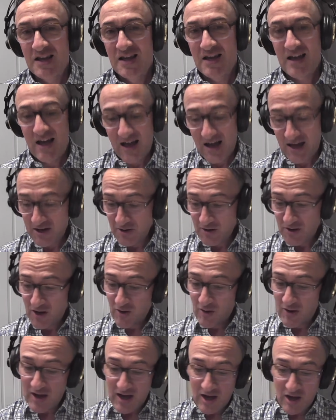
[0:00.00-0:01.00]
I don't know
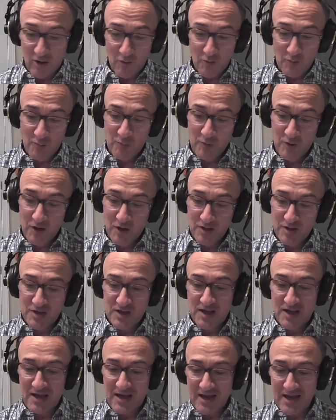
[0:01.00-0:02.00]
how, but
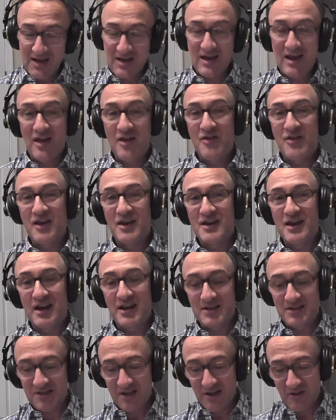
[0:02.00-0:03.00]
in the
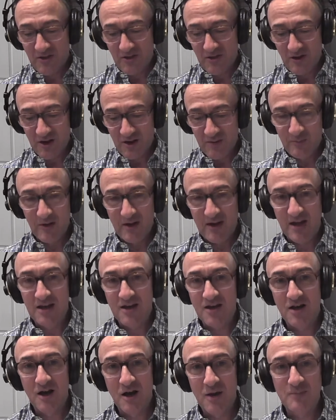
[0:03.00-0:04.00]
93rd minute,
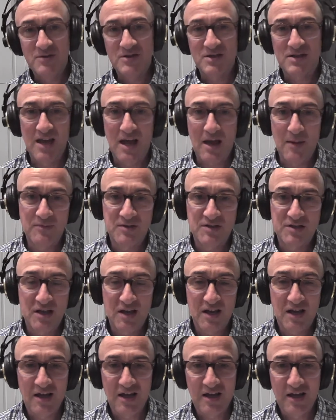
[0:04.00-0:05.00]
up
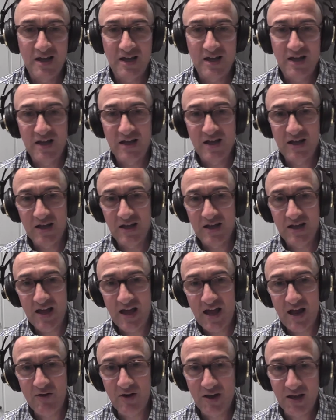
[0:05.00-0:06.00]
steps
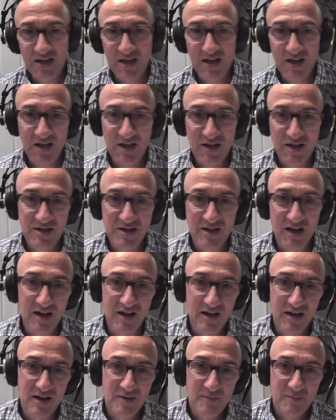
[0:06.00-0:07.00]
Eric
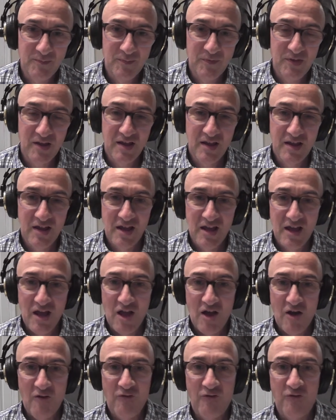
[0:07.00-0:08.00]
Dyer
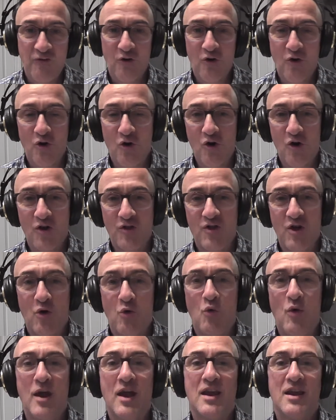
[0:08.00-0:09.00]
for the
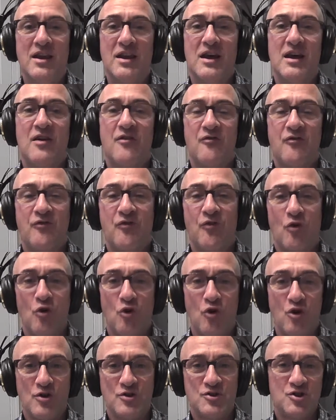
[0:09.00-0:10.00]
win
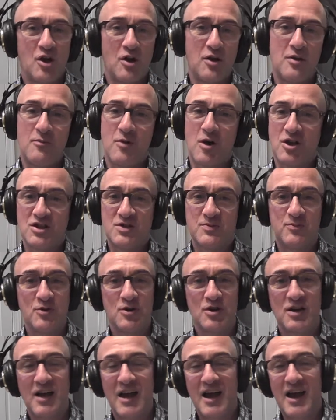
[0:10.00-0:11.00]
for Tottenham Hotspur,
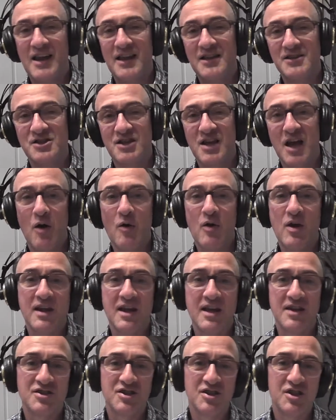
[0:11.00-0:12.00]
and it's going
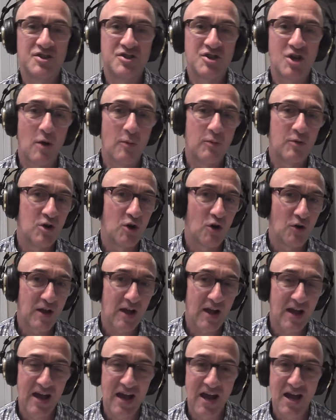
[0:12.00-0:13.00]
into the top corner,
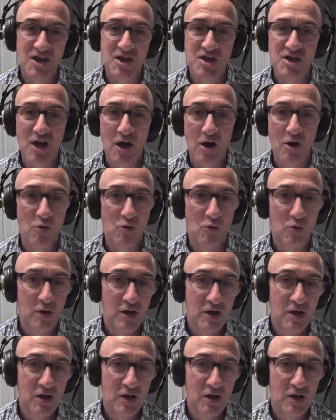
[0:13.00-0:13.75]
and no,